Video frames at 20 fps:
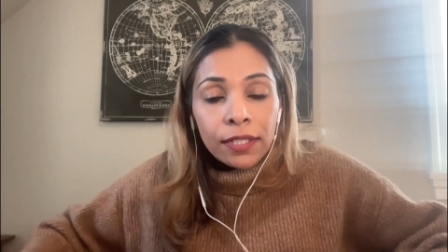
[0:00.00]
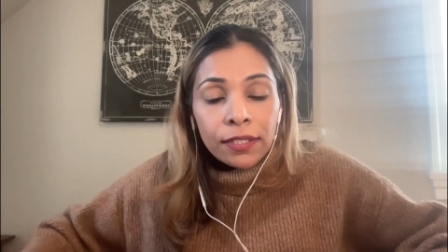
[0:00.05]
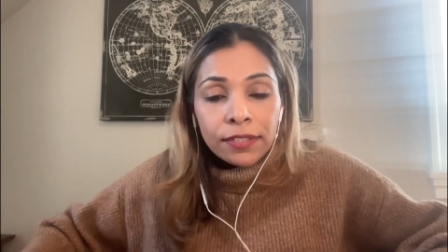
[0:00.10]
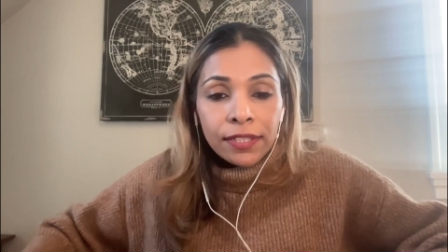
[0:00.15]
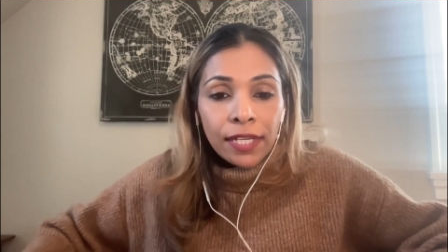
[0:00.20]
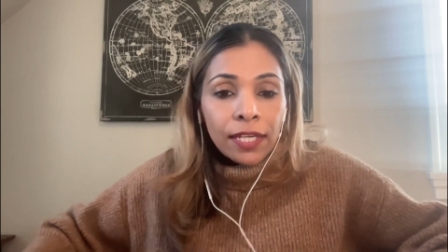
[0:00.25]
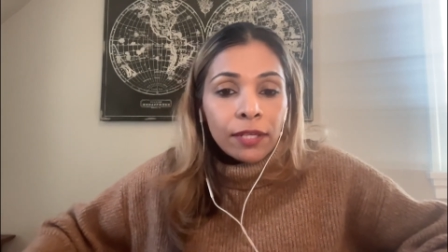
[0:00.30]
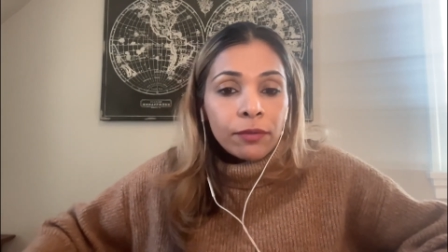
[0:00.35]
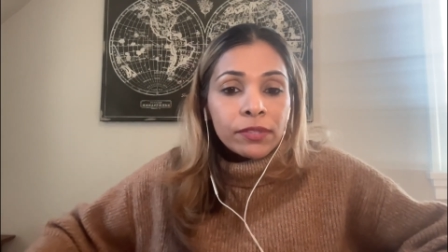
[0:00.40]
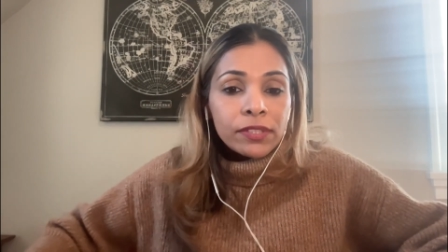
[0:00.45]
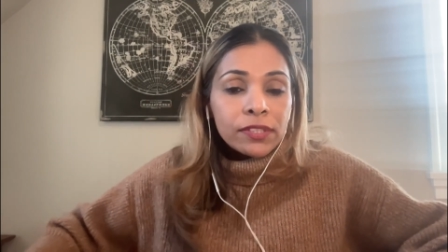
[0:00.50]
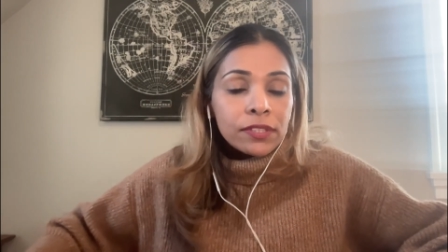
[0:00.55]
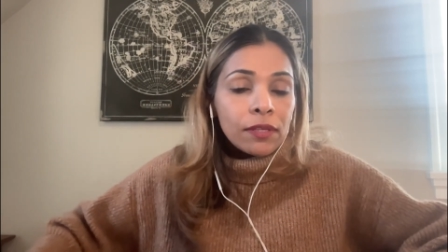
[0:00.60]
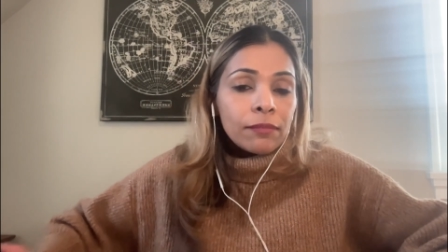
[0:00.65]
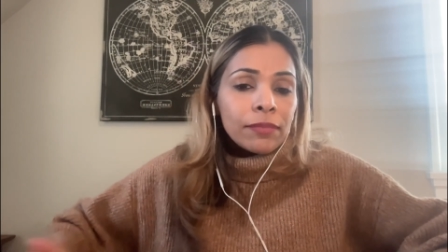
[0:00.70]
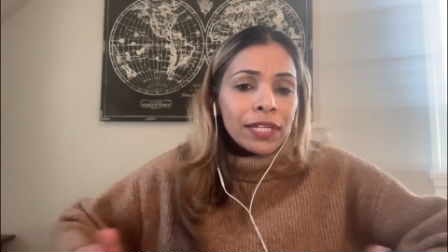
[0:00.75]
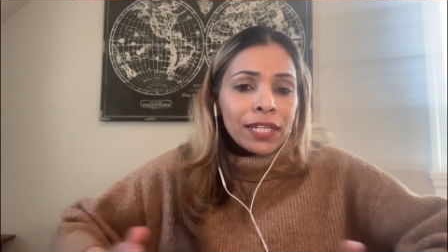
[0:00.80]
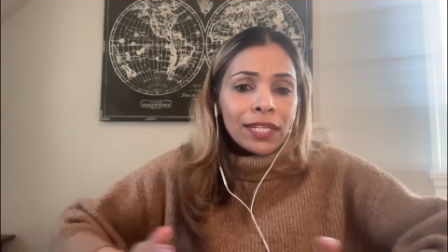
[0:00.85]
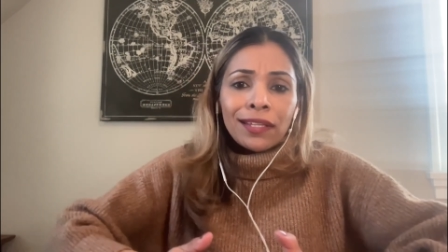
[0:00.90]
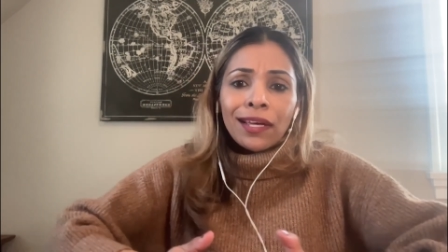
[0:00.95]
a date with
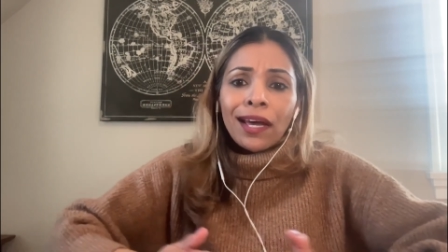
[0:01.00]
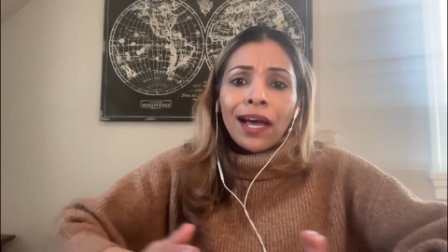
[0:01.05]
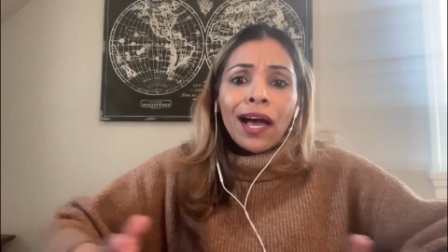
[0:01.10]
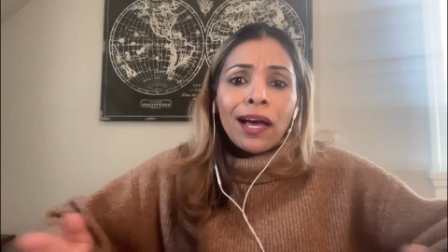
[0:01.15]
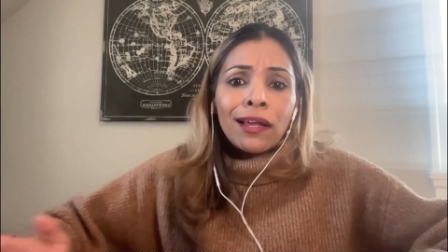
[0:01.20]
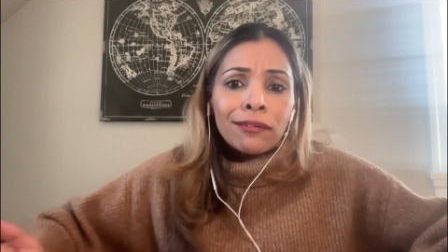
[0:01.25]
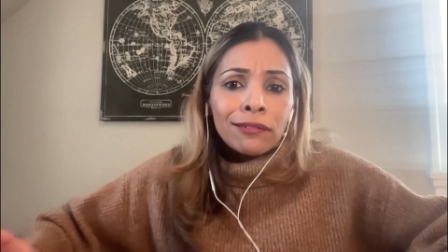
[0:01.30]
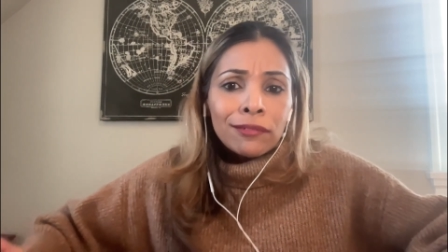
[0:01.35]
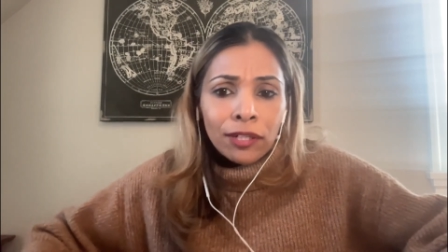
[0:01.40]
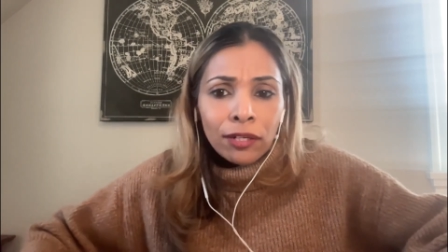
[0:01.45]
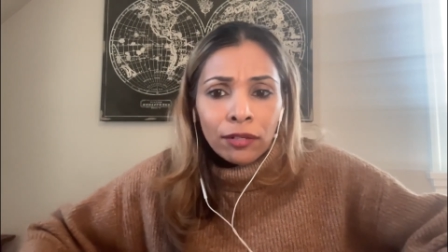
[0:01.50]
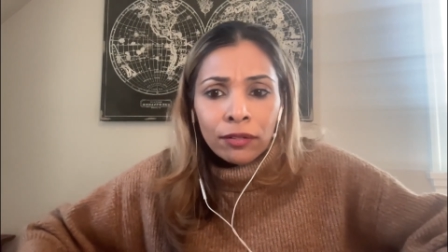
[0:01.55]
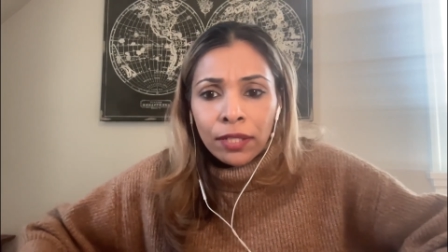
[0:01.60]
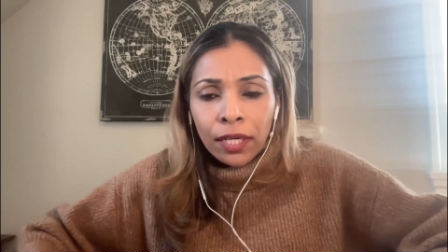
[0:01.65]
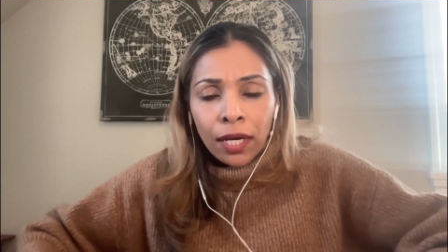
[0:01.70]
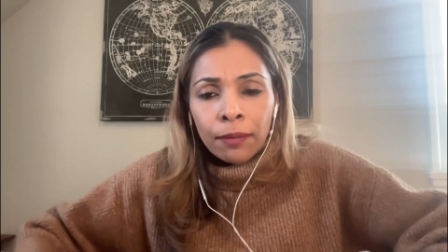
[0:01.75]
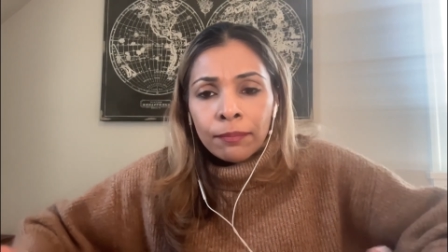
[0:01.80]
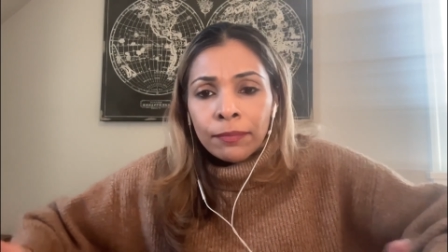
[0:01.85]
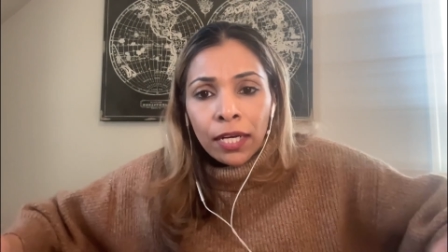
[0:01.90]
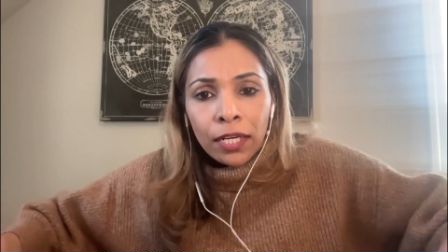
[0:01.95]
somebody that I don't know,
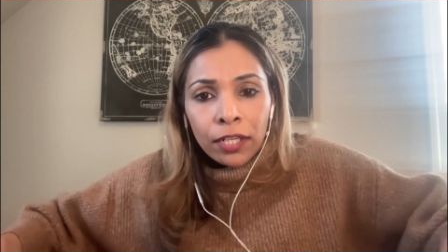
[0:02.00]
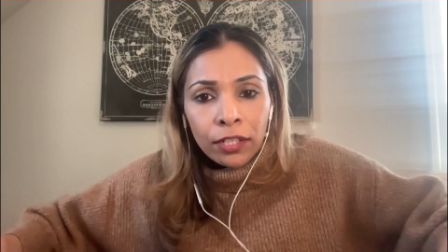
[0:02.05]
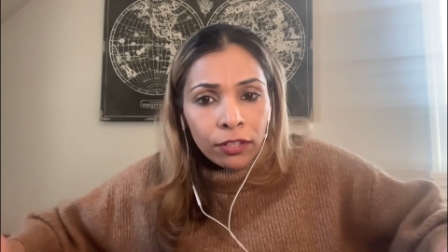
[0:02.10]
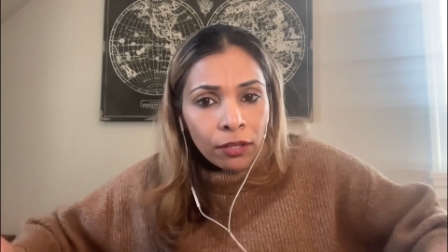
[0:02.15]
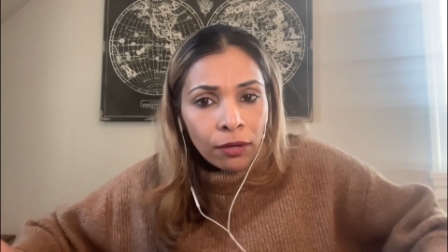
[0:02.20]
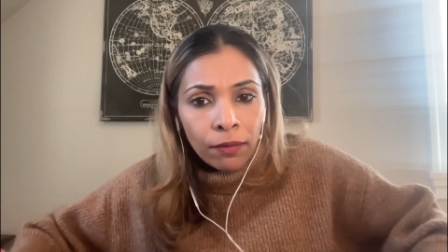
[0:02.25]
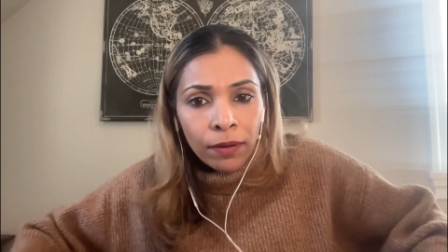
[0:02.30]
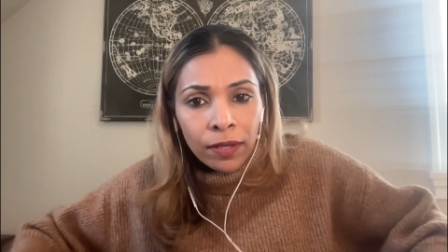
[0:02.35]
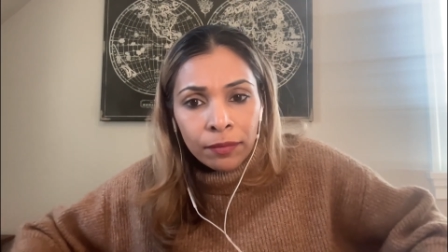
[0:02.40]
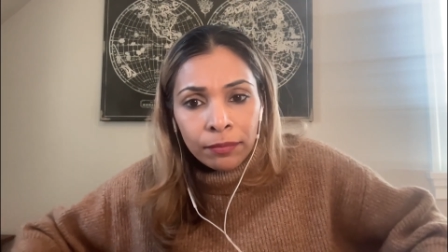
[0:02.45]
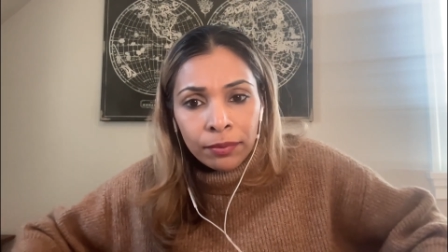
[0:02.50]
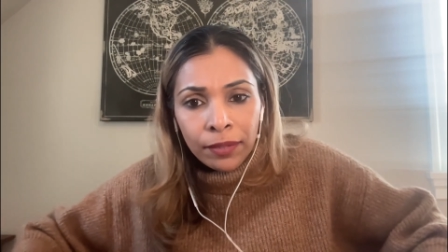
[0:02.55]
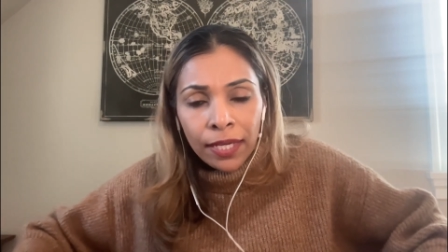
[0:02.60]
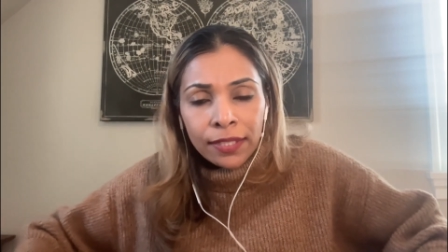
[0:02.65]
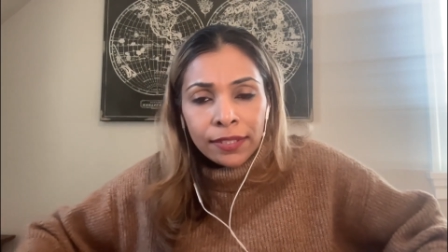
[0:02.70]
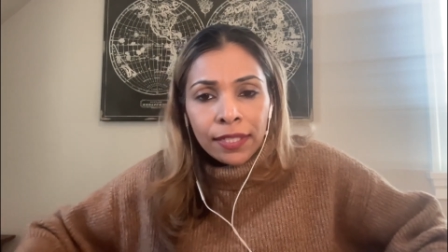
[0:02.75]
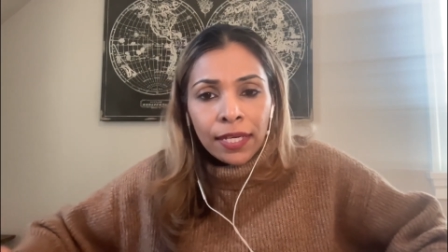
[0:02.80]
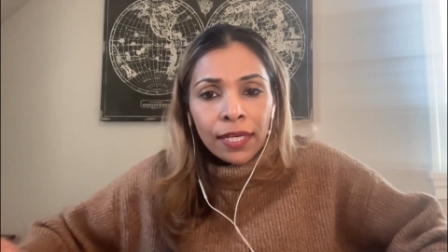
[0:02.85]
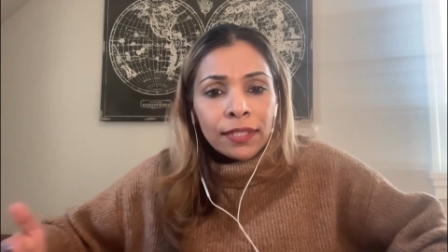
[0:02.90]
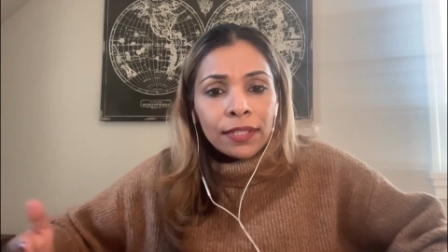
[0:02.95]
like I'm not going to go on a
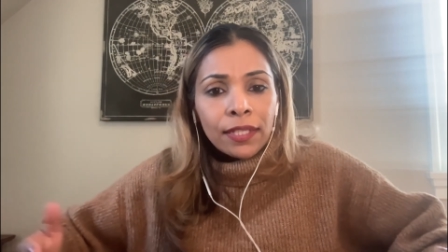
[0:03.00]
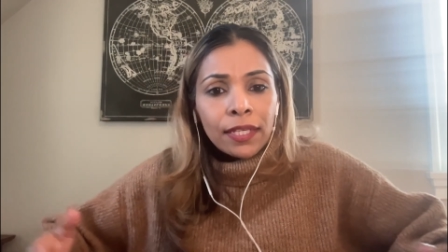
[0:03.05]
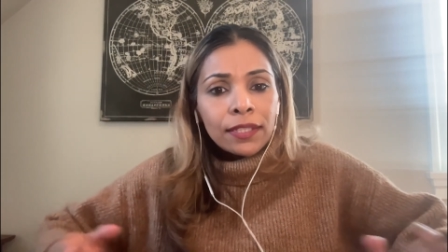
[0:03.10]
blind date.